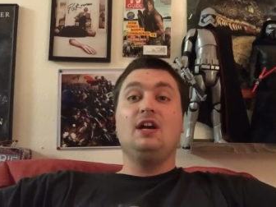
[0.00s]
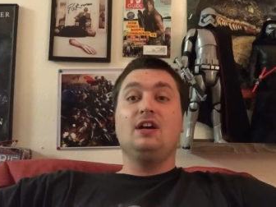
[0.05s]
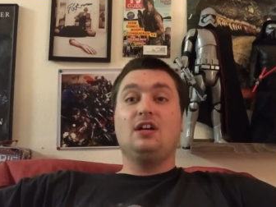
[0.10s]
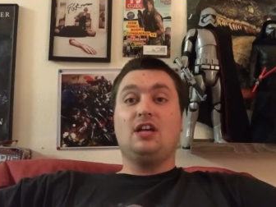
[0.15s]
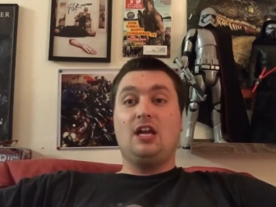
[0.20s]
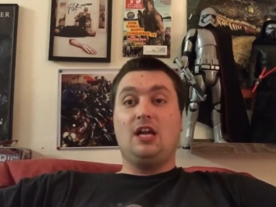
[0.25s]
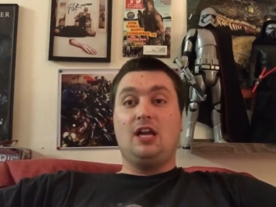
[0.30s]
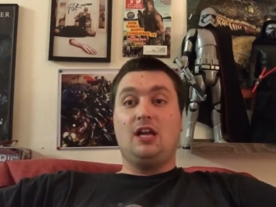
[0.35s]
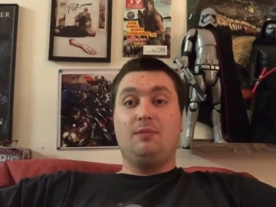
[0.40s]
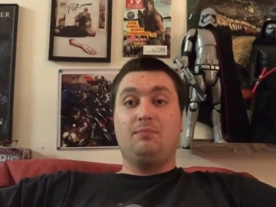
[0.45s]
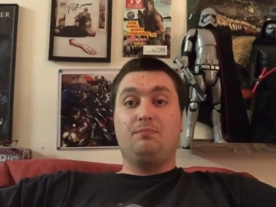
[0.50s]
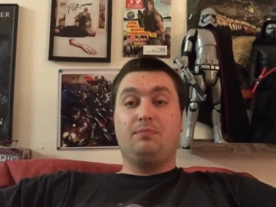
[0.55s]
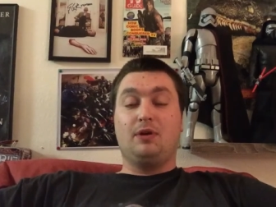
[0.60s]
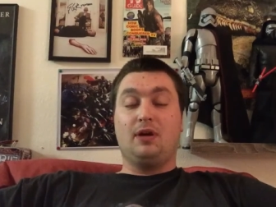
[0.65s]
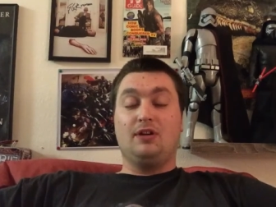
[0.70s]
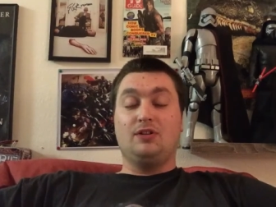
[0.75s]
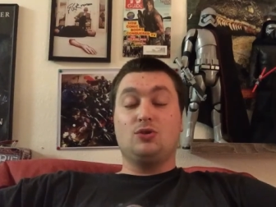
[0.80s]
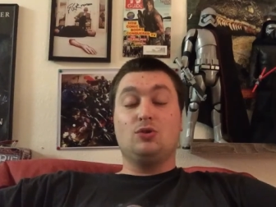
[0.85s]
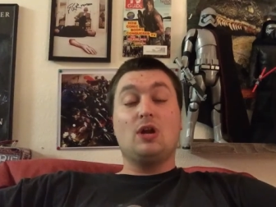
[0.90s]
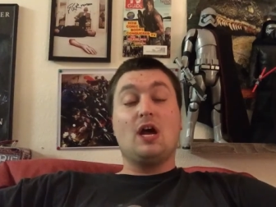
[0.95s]
keep
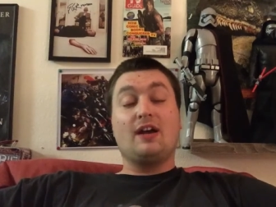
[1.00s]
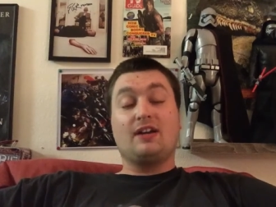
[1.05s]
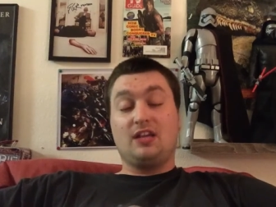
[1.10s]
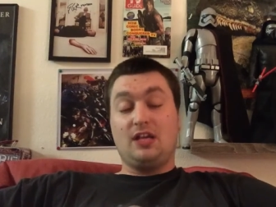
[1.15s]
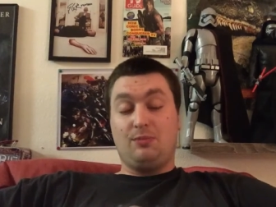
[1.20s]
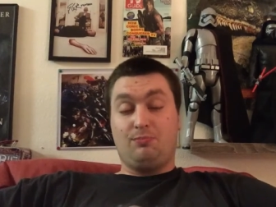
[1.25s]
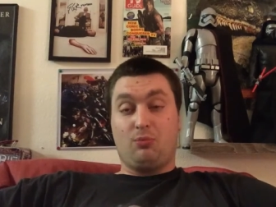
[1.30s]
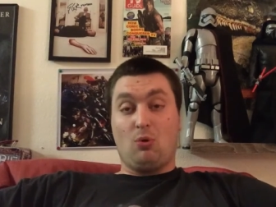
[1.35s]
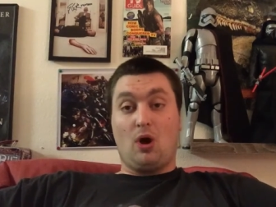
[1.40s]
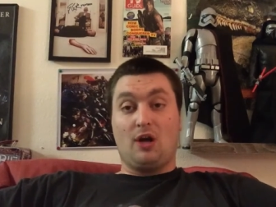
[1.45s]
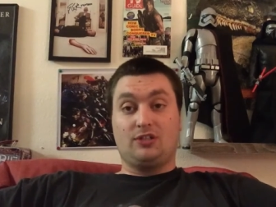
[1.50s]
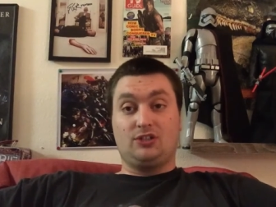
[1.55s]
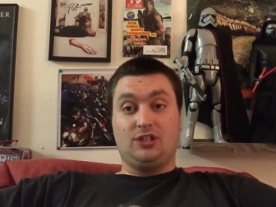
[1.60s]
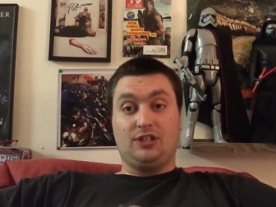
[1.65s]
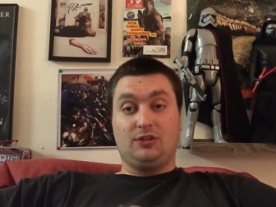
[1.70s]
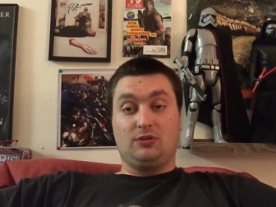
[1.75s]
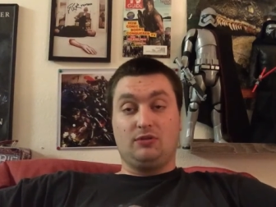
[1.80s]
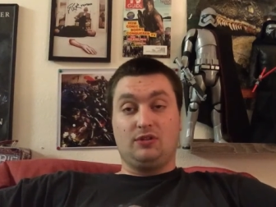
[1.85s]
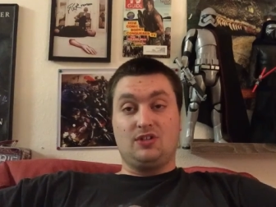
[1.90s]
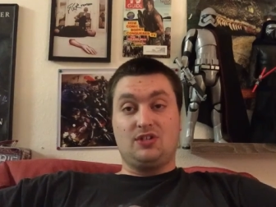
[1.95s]
uh, do not keep
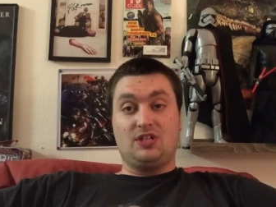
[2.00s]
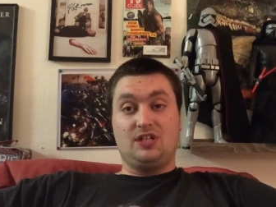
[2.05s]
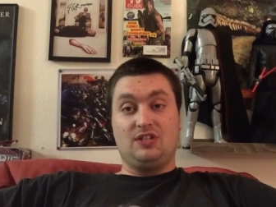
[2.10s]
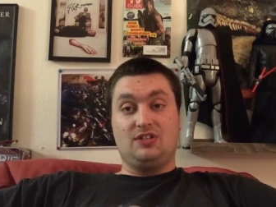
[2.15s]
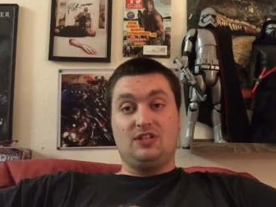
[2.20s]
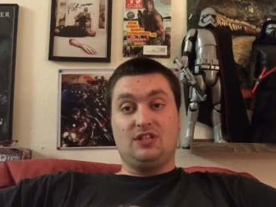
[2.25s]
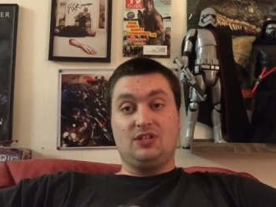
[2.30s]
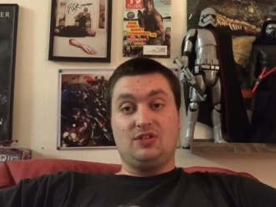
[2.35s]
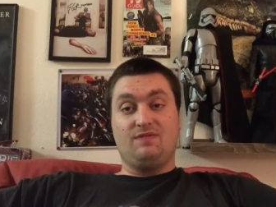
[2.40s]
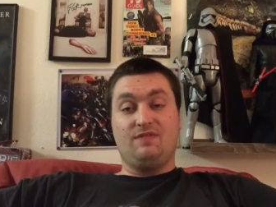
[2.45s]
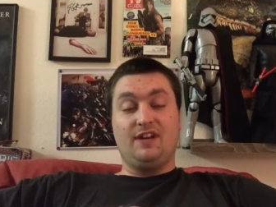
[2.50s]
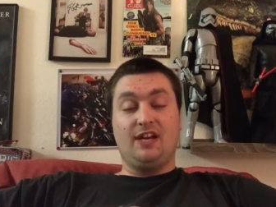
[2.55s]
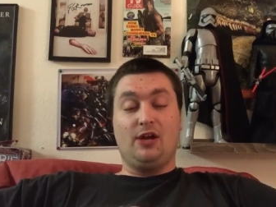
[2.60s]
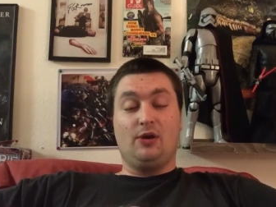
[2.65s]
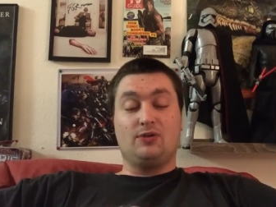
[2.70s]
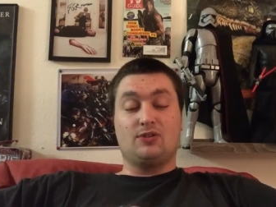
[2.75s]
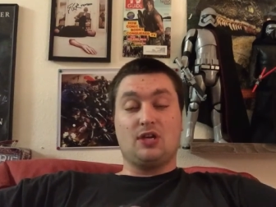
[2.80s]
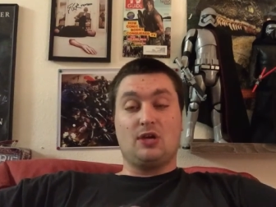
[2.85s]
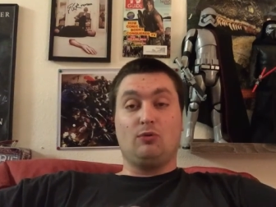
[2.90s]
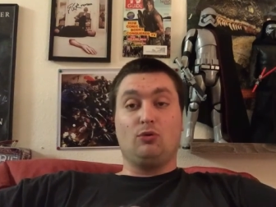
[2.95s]
watching or listening to this
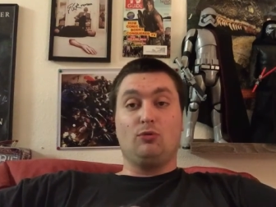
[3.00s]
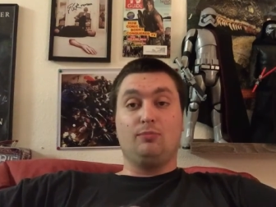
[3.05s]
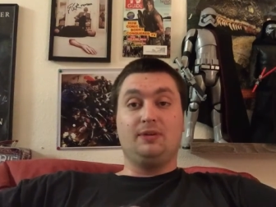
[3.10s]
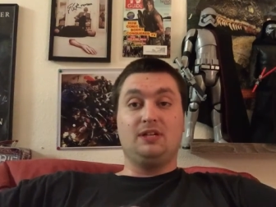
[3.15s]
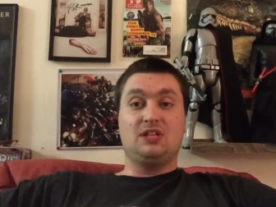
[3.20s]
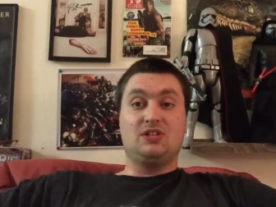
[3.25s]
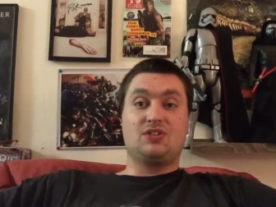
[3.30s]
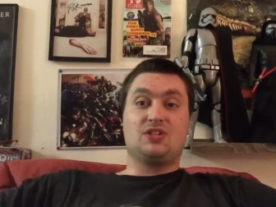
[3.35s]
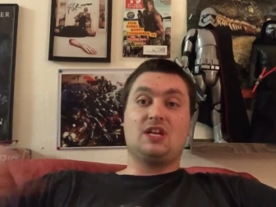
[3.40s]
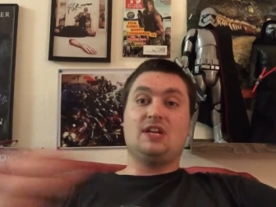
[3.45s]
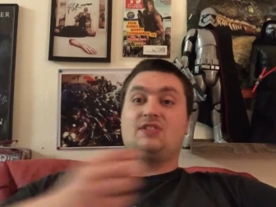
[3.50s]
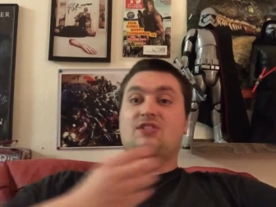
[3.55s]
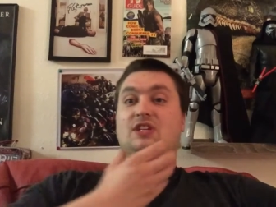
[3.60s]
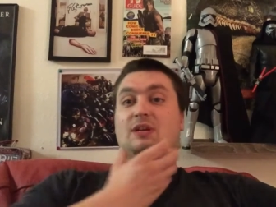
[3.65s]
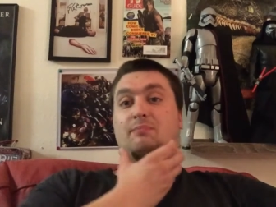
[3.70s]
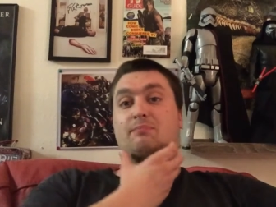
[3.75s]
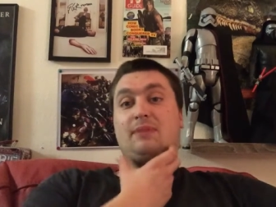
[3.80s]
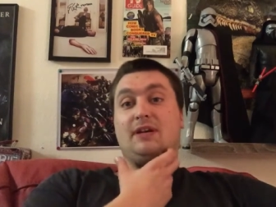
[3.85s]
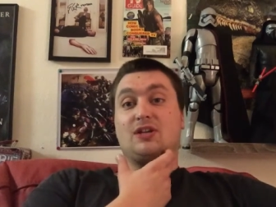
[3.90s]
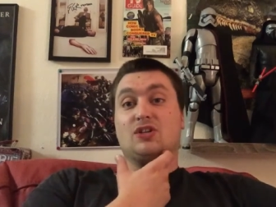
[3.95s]
video, as I will be
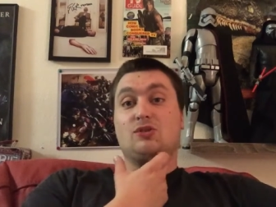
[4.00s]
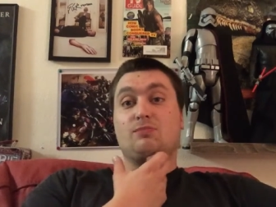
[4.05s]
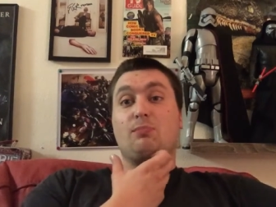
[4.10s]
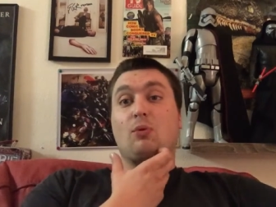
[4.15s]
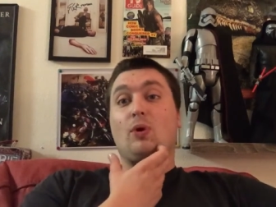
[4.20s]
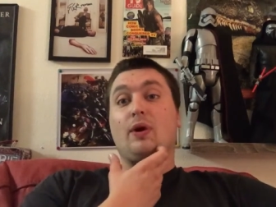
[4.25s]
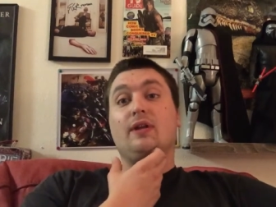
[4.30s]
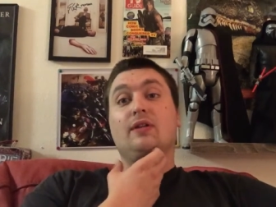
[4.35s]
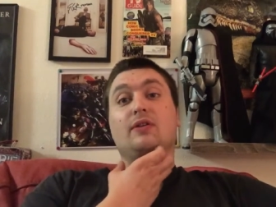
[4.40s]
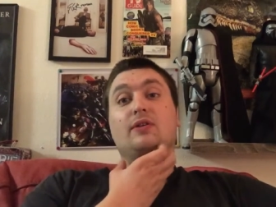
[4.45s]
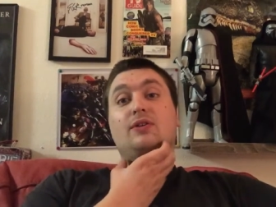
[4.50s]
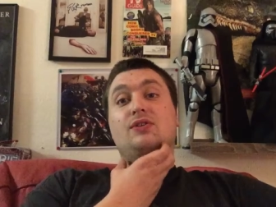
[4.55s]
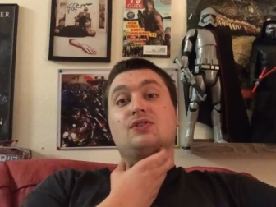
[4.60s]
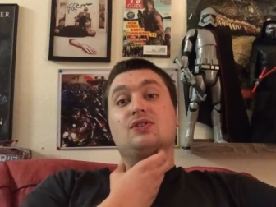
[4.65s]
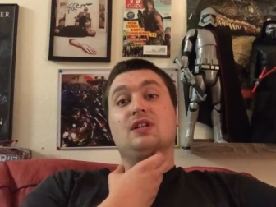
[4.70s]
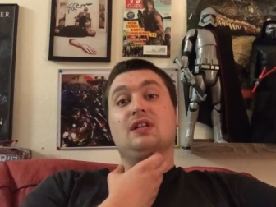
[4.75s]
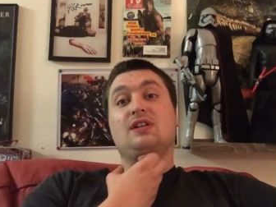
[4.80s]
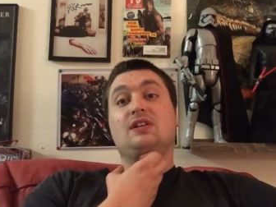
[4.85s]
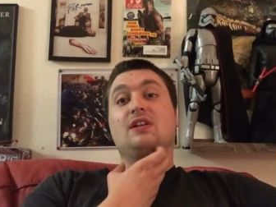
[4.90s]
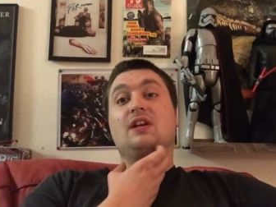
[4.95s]
discussing big
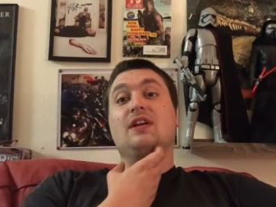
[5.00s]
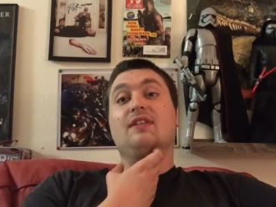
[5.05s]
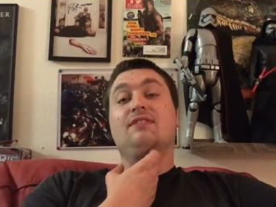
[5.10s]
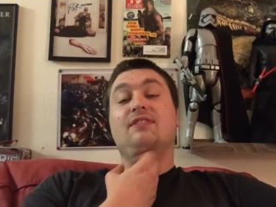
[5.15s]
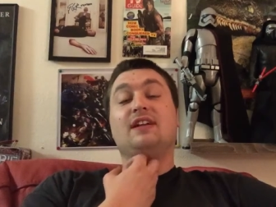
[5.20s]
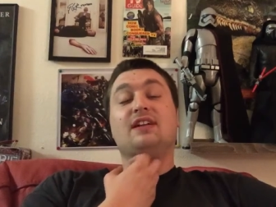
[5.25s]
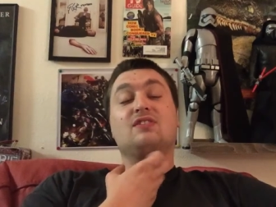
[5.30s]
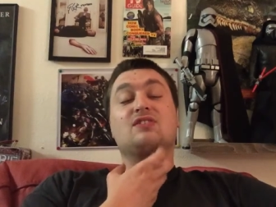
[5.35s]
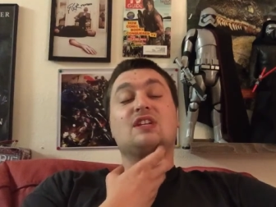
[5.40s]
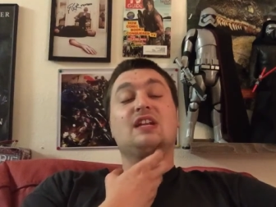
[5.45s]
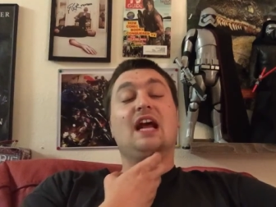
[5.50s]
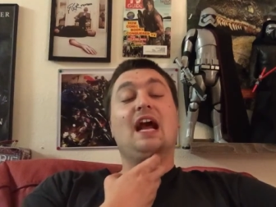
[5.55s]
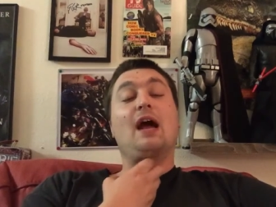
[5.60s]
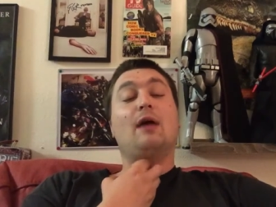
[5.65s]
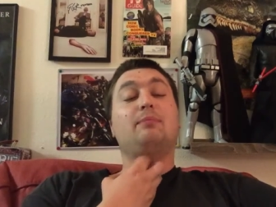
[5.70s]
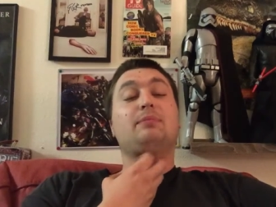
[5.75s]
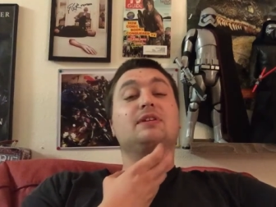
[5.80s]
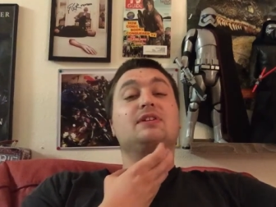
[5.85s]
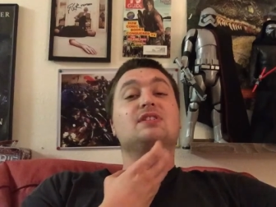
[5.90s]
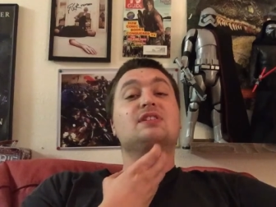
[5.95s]
spoilers and uh, things that
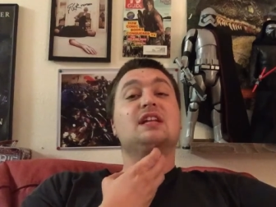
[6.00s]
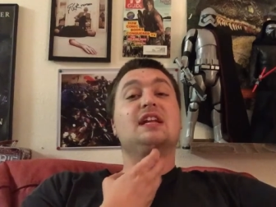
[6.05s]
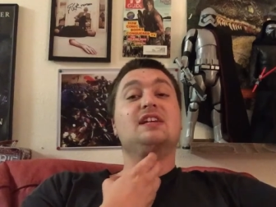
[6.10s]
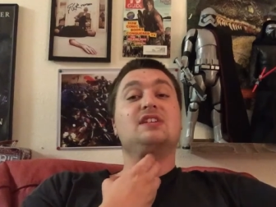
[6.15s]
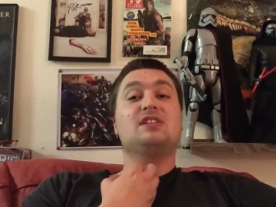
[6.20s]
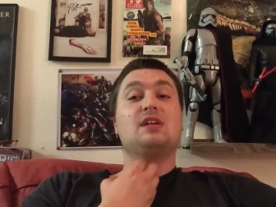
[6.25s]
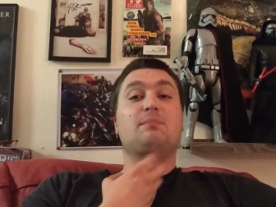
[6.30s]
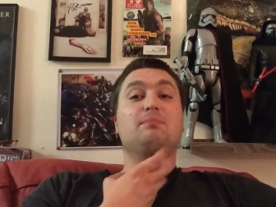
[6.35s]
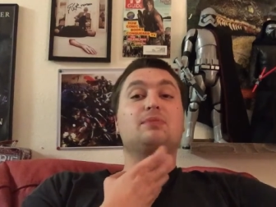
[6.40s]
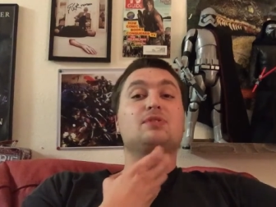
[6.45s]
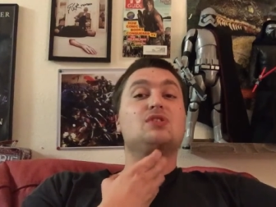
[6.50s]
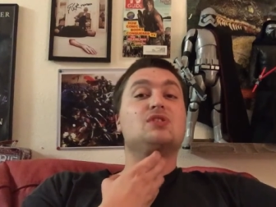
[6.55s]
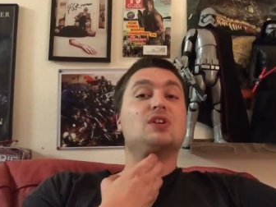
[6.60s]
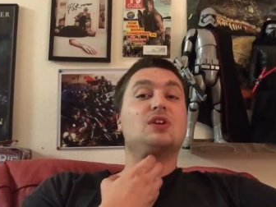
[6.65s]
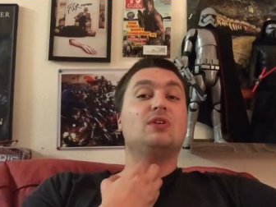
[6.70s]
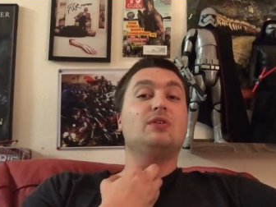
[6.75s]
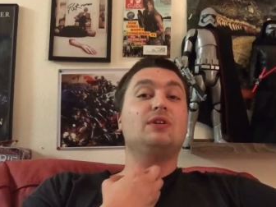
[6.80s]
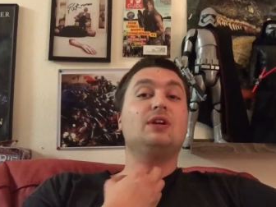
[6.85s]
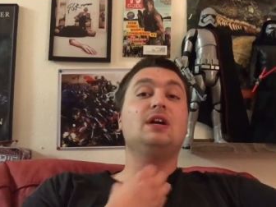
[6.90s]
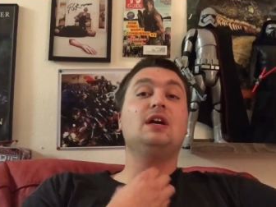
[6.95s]
happened tonight's
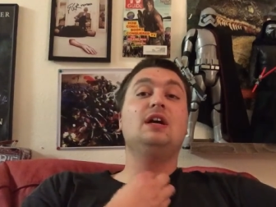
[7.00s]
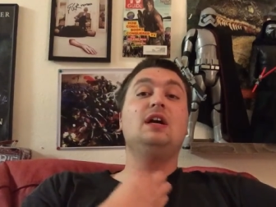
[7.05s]
episode.